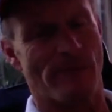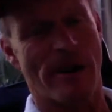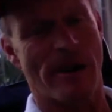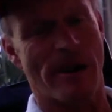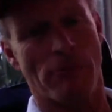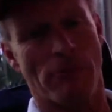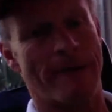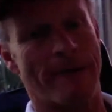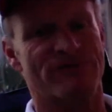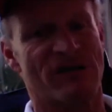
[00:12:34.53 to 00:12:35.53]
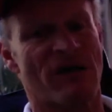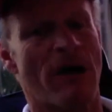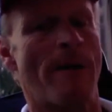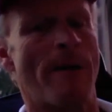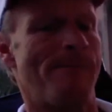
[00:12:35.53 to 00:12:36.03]
when I was
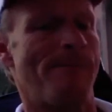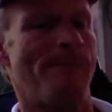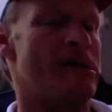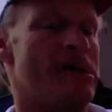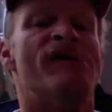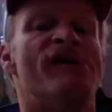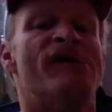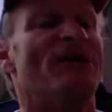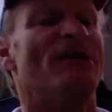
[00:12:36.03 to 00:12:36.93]
climbing, is